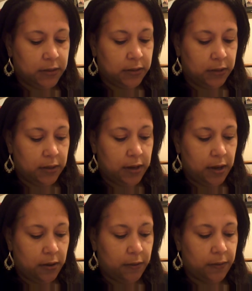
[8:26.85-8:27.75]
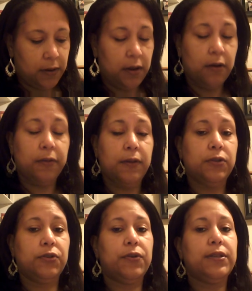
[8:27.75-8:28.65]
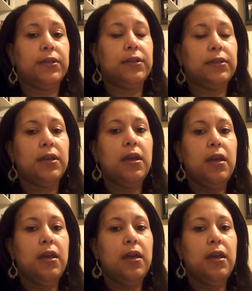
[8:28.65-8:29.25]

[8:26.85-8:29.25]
to good health and healthy choices.